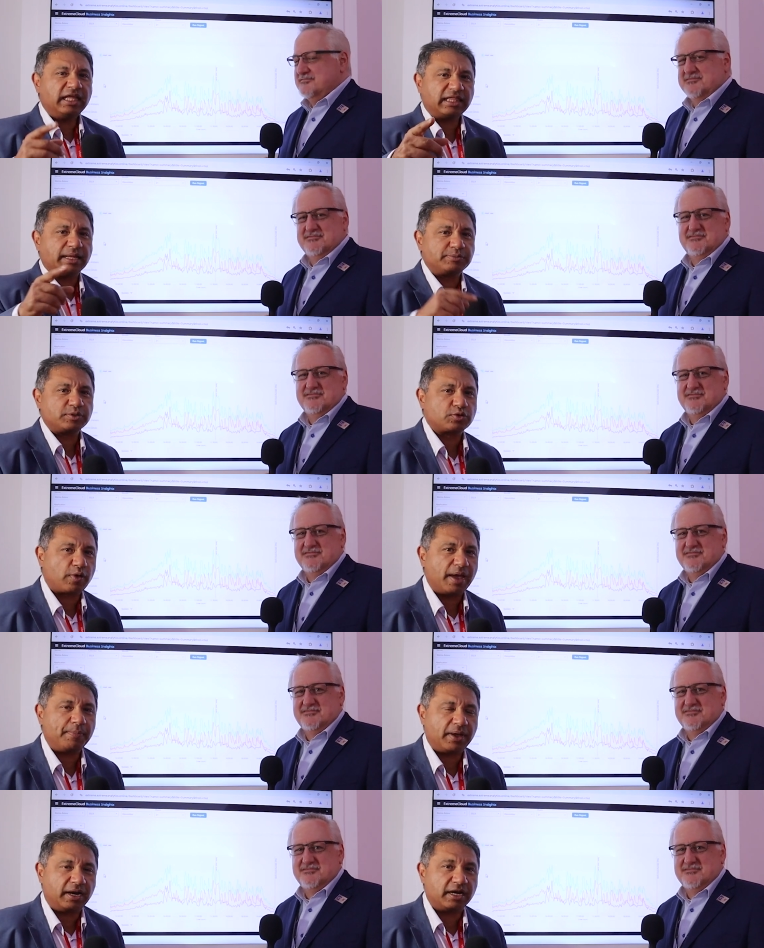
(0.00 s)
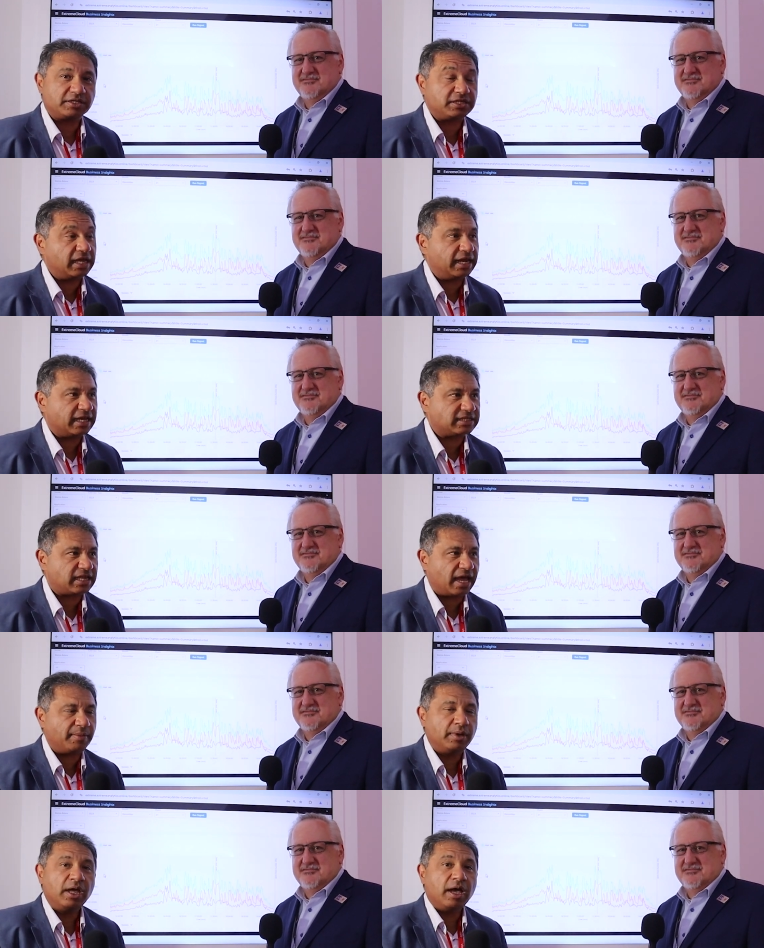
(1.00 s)
Speaker 1: Hit that subscribe button, and I'll see you next
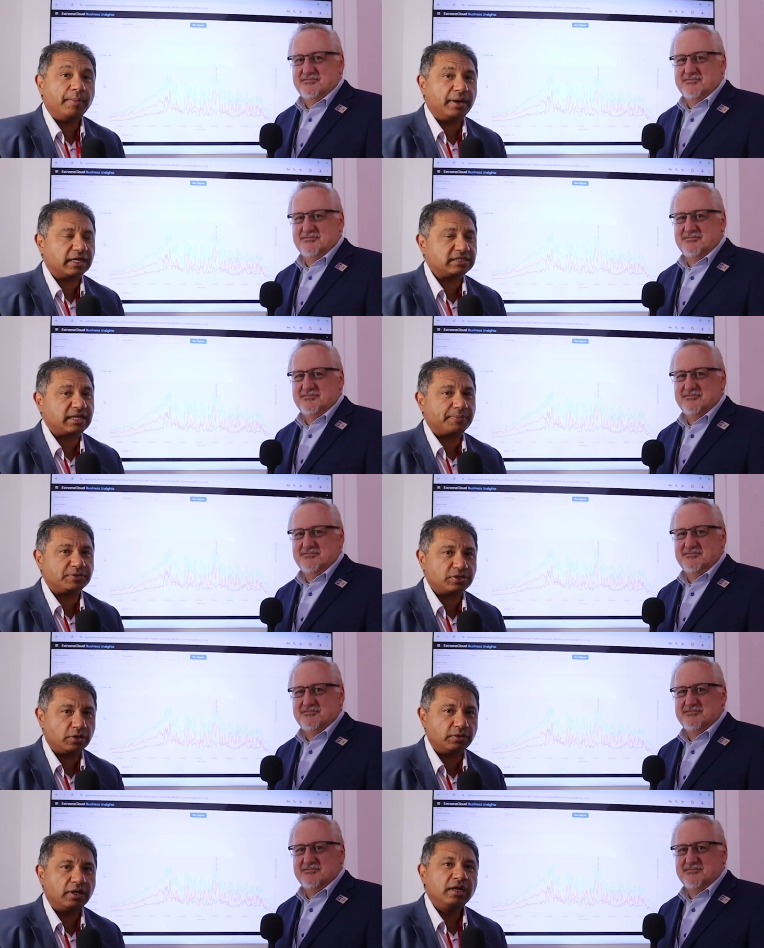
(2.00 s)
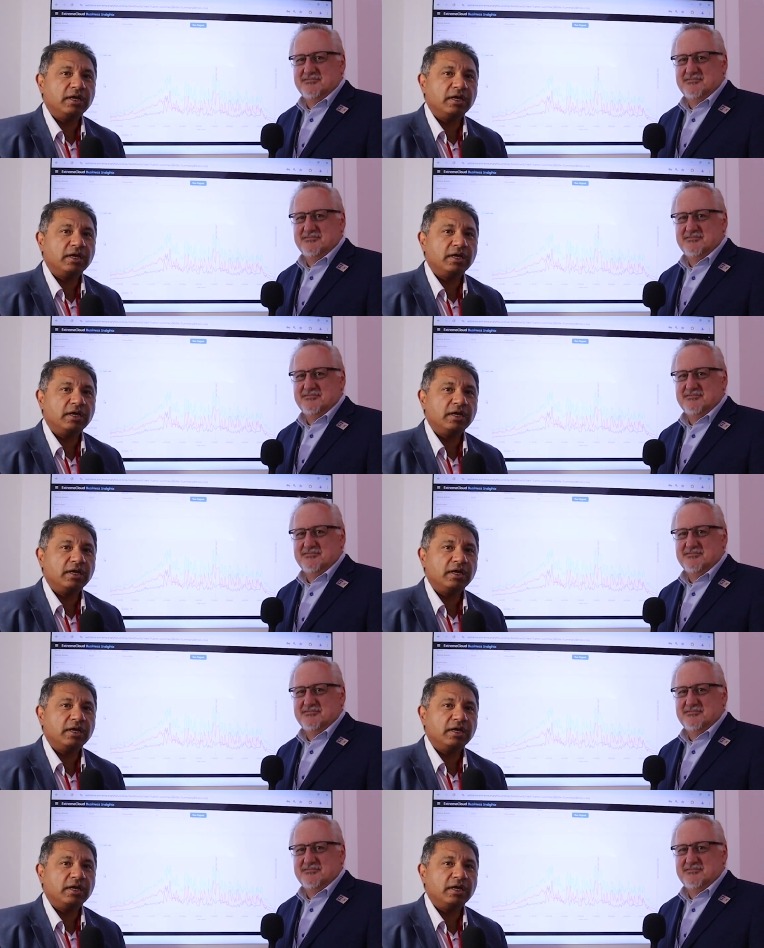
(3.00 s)
time on the next episode